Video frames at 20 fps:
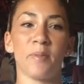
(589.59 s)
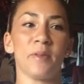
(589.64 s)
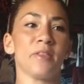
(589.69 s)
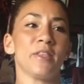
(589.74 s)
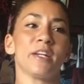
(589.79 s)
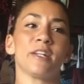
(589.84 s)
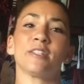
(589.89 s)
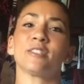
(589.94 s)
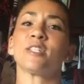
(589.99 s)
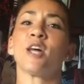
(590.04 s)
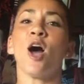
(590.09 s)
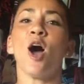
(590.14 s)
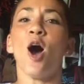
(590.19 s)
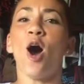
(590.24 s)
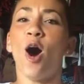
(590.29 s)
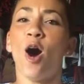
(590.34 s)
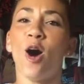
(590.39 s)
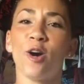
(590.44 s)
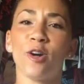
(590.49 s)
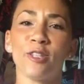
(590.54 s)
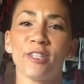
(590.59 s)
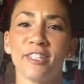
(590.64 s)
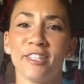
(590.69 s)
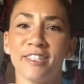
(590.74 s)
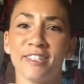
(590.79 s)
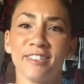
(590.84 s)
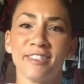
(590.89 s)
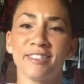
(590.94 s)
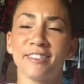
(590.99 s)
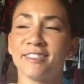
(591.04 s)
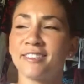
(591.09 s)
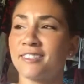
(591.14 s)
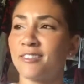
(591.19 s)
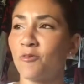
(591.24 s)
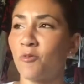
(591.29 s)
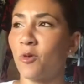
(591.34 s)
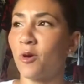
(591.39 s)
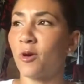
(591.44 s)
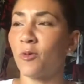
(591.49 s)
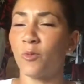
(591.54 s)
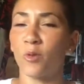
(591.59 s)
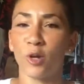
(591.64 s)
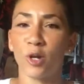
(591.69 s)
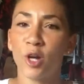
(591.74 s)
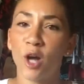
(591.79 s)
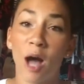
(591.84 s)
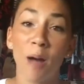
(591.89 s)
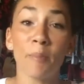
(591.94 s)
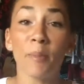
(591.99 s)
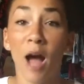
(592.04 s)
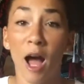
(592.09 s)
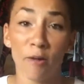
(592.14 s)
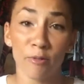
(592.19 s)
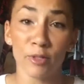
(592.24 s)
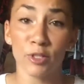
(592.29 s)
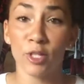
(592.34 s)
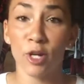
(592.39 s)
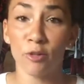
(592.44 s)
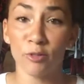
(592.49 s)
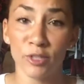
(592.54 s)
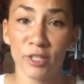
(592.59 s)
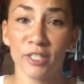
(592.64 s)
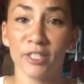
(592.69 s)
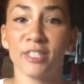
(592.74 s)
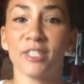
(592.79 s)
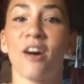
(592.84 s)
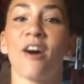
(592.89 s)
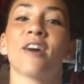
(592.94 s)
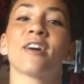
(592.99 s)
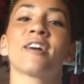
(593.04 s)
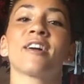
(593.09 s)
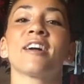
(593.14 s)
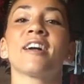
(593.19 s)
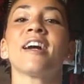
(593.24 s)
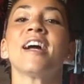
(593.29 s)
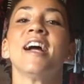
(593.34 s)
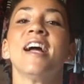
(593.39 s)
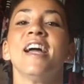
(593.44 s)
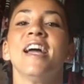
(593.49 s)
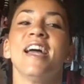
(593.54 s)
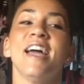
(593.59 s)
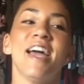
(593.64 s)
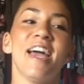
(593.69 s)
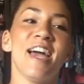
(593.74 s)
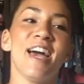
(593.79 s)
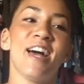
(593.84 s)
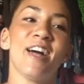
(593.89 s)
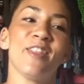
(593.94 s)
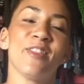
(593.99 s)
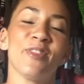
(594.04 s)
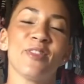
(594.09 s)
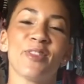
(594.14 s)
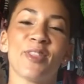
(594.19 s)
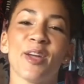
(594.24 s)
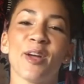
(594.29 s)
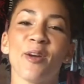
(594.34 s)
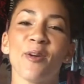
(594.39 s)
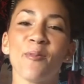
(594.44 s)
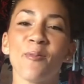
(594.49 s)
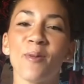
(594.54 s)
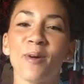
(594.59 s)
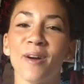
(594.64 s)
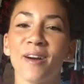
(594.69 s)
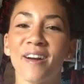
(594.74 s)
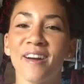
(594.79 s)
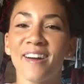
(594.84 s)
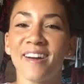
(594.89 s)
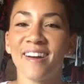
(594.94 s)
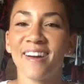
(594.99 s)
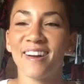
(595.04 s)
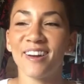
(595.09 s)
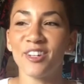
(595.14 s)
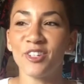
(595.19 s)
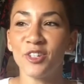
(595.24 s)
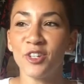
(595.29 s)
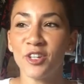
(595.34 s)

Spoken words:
and there's all these I was coaching soccer, and there were,